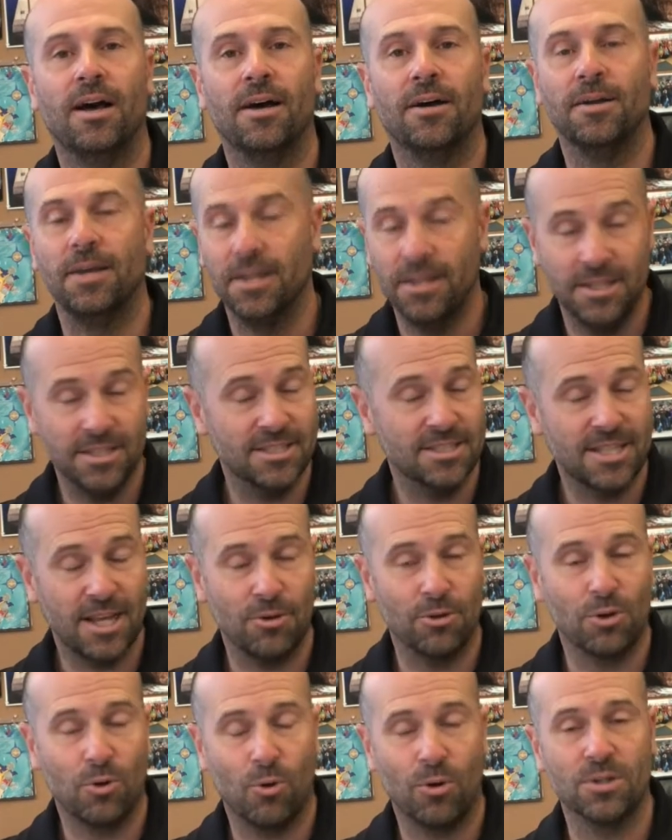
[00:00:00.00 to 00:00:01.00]
and this is how
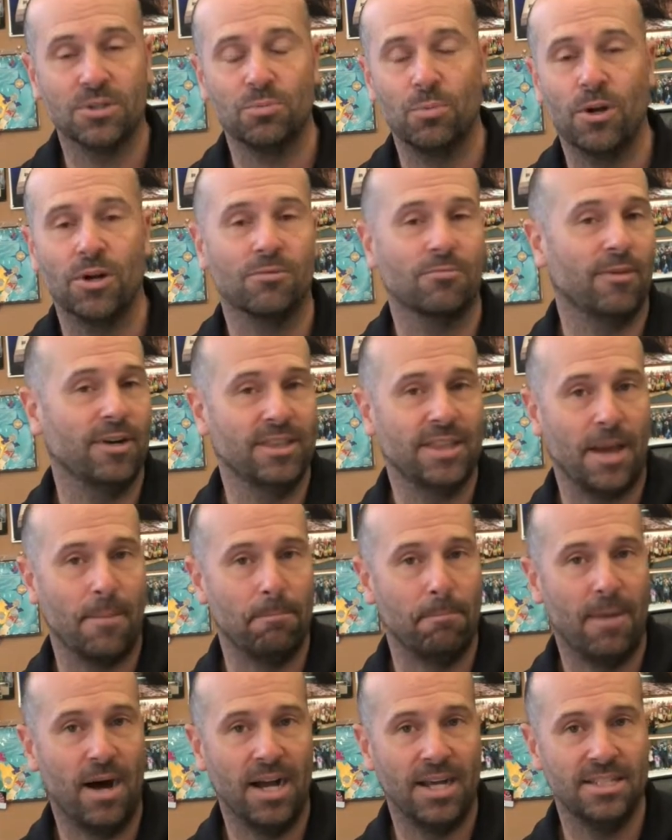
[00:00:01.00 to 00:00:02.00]
the course works, right? That
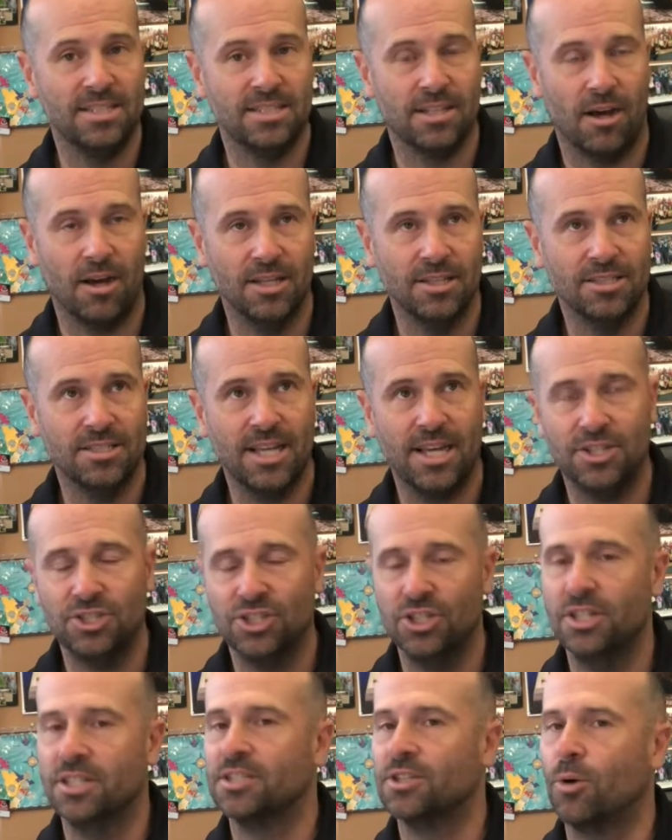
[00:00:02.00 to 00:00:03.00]
Minds On
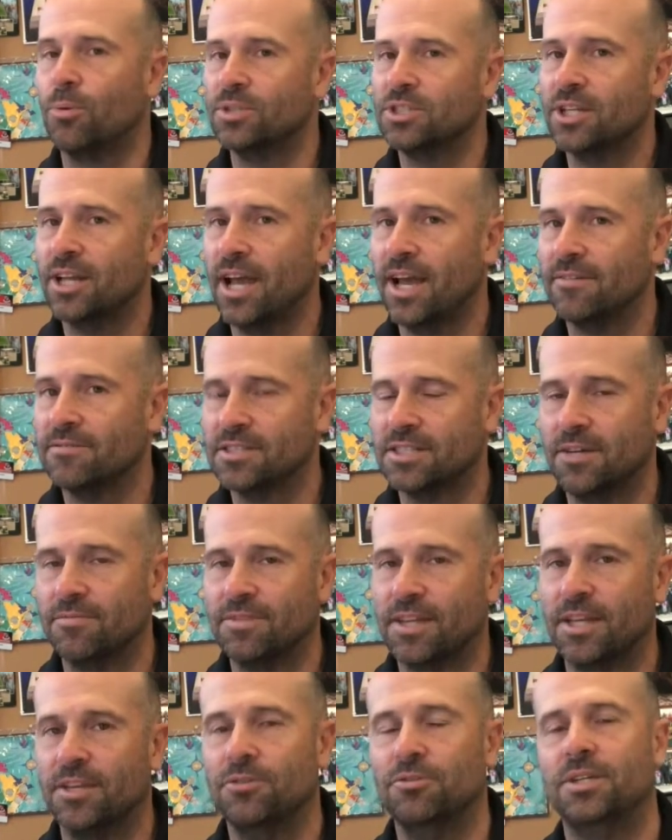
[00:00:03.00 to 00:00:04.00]
section is always gonna have stuff
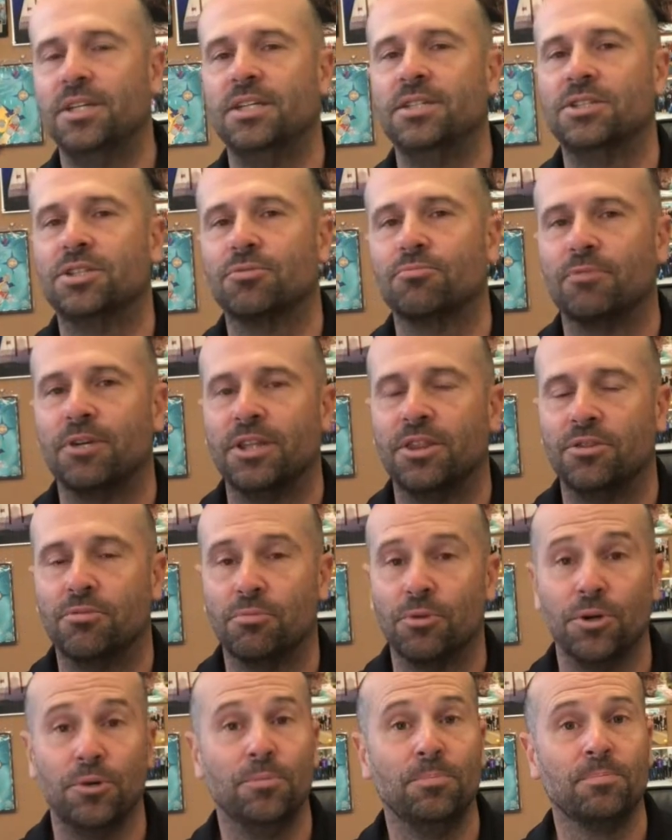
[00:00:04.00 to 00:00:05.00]
that you need to read
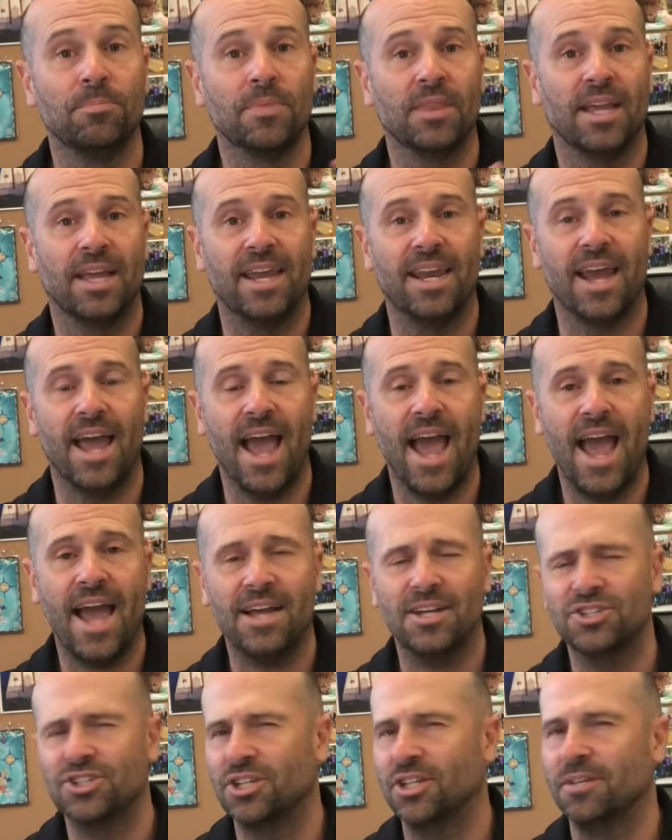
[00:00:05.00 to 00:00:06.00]
through. An
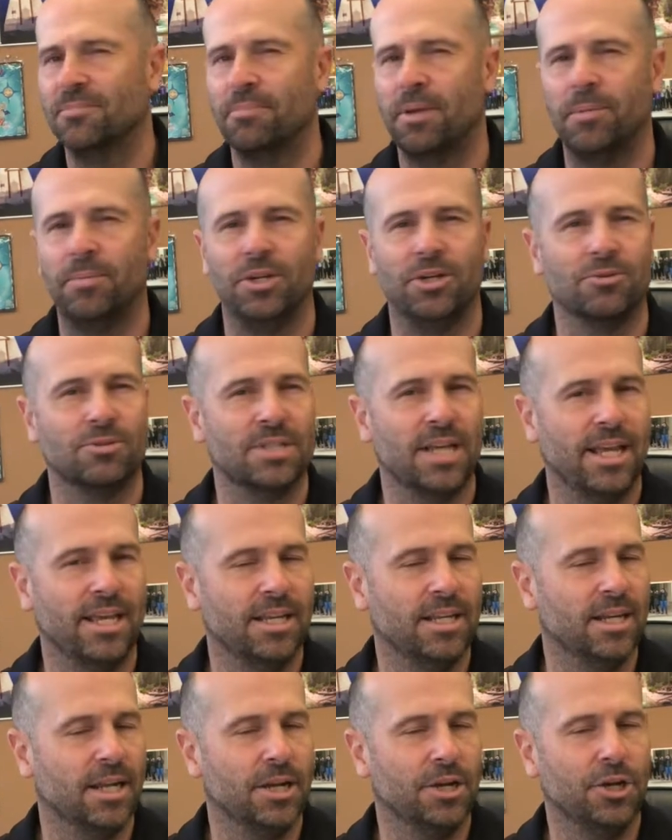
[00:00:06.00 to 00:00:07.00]
action, maybe you're
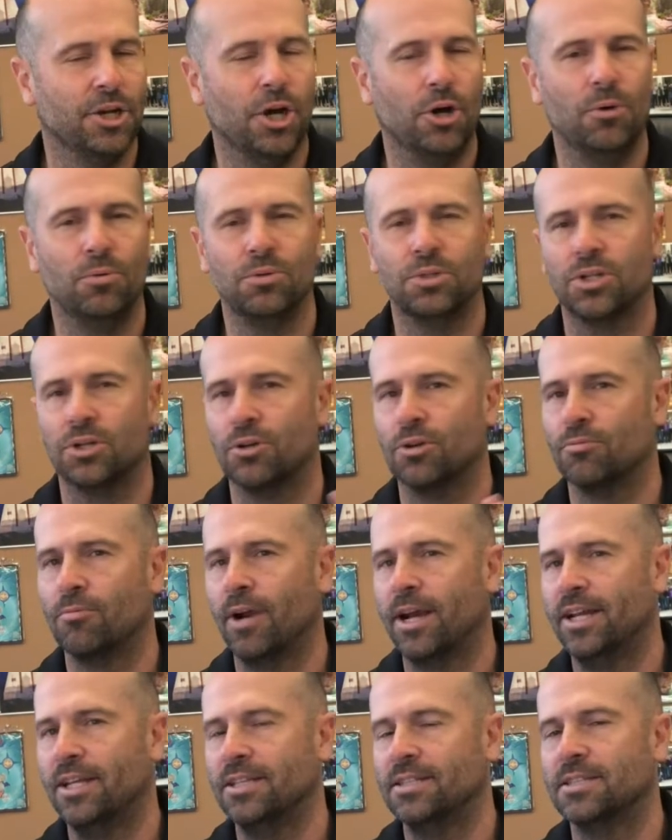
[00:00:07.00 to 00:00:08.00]
taking a note or
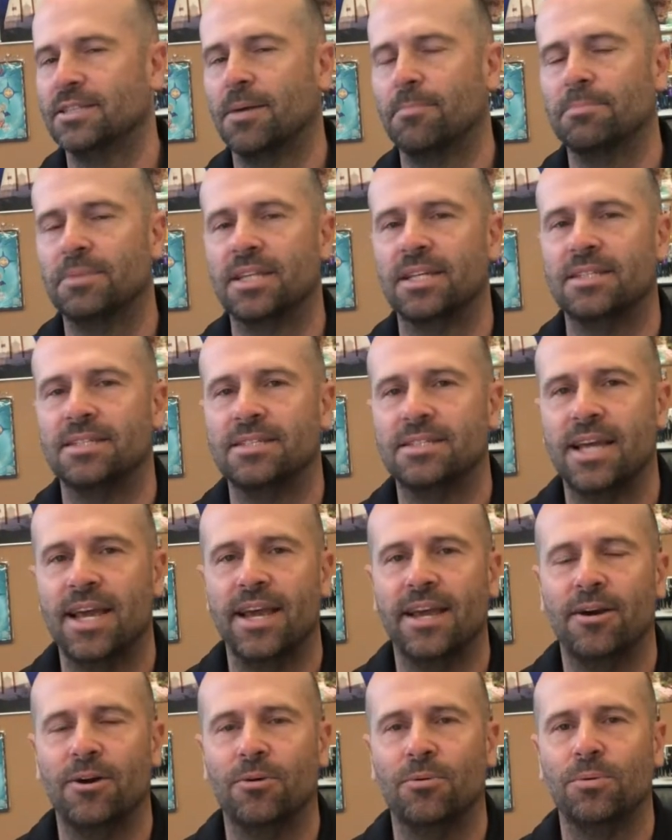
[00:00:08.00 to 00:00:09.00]
writing something
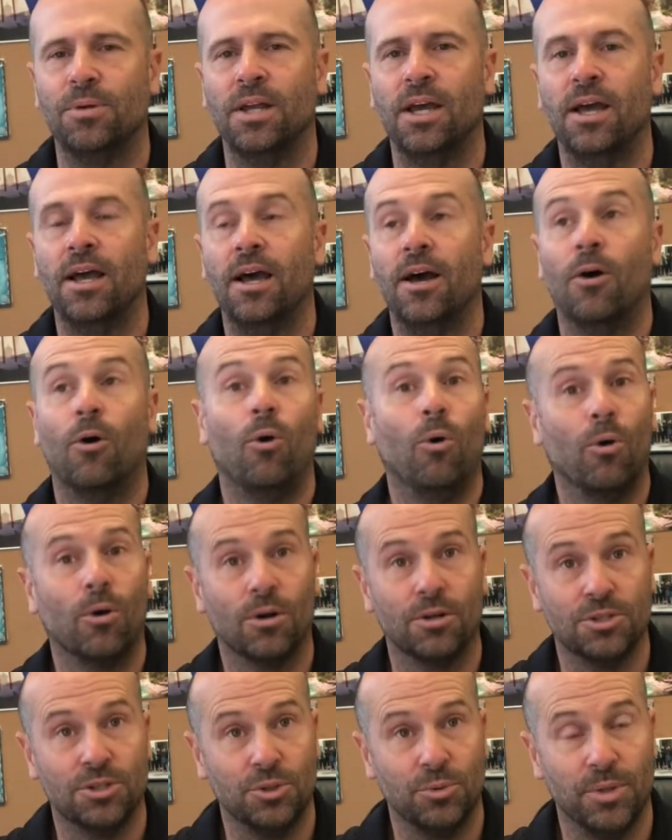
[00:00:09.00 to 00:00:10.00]
down or
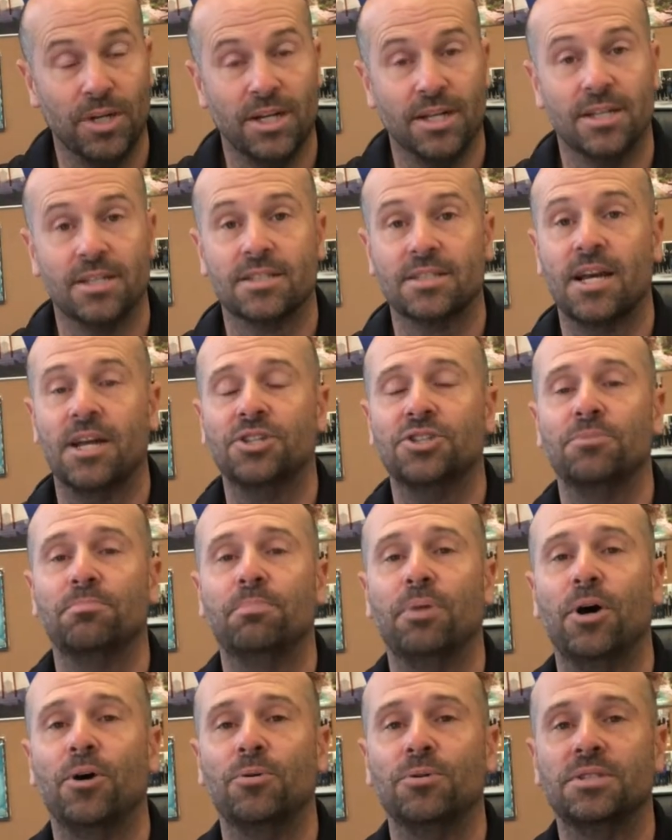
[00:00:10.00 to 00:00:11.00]
doing a discussion
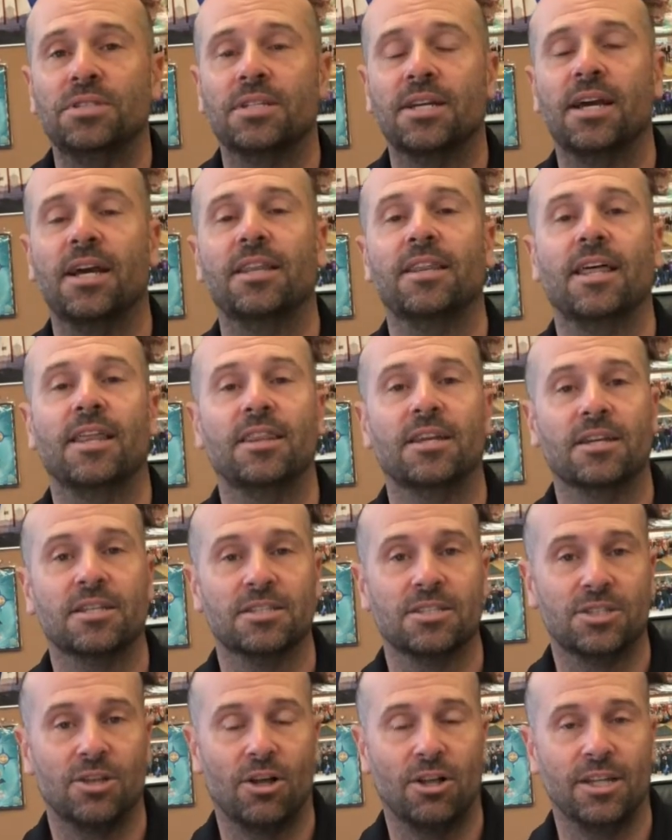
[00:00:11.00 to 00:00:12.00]
post, and then the
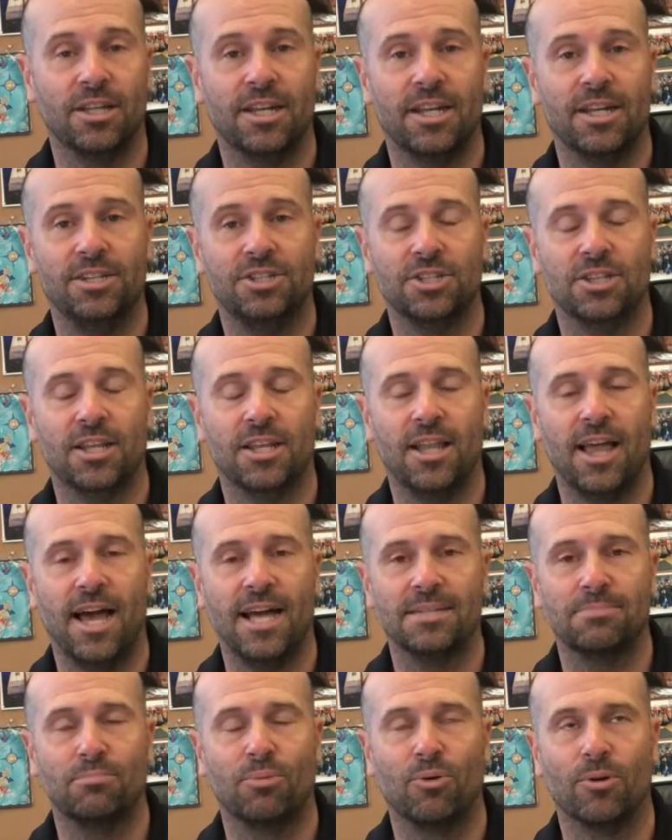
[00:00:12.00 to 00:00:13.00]
consolidation, the
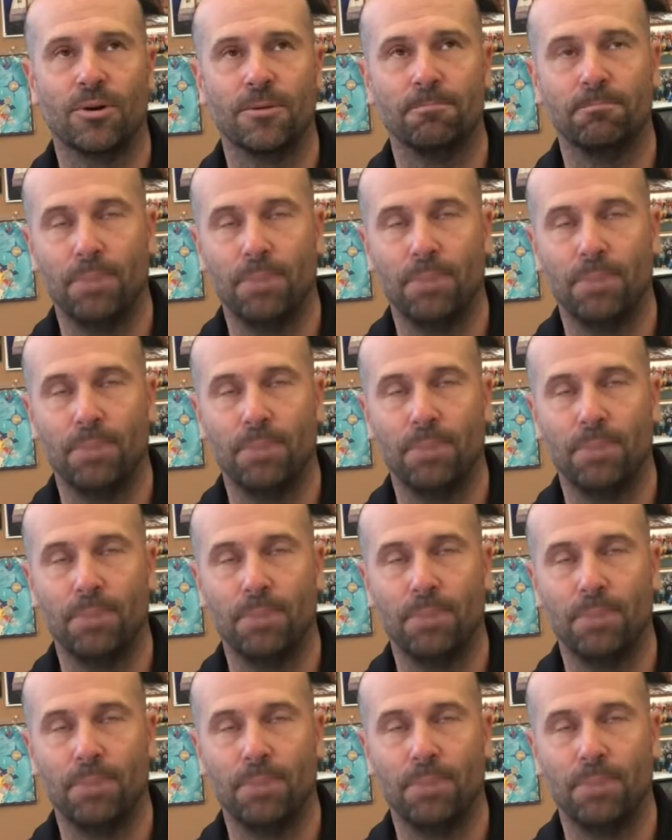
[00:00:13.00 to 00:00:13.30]
last part,